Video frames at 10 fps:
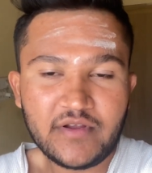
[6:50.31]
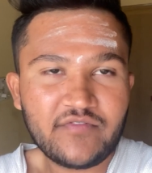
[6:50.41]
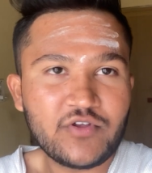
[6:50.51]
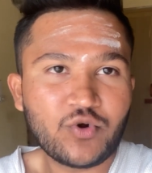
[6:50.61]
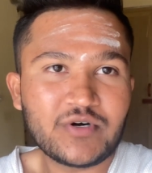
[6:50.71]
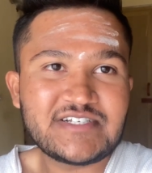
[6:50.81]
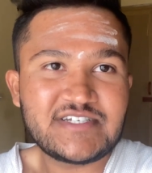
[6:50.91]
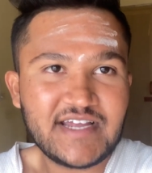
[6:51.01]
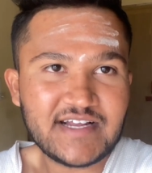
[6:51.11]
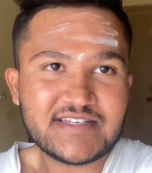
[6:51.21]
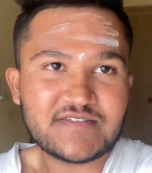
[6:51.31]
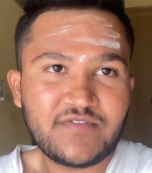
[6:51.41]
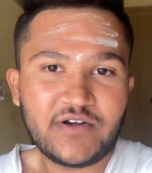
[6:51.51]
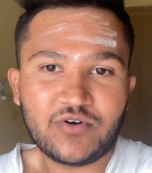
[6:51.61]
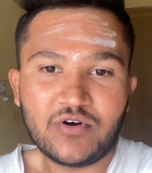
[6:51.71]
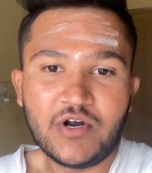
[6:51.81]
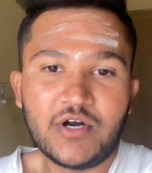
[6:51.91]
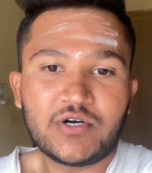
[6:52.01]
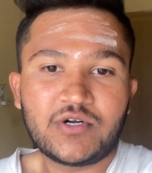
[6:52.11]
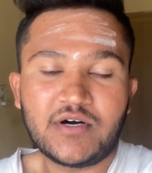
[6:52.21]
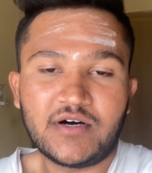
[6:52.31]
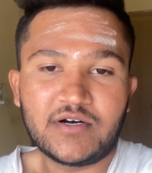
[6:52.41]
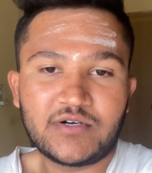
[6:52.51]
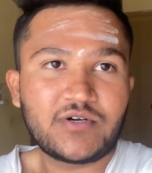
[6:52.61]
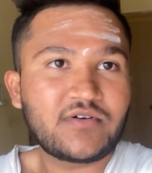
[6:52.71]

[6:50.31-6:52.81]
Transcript: if you could share this video uh,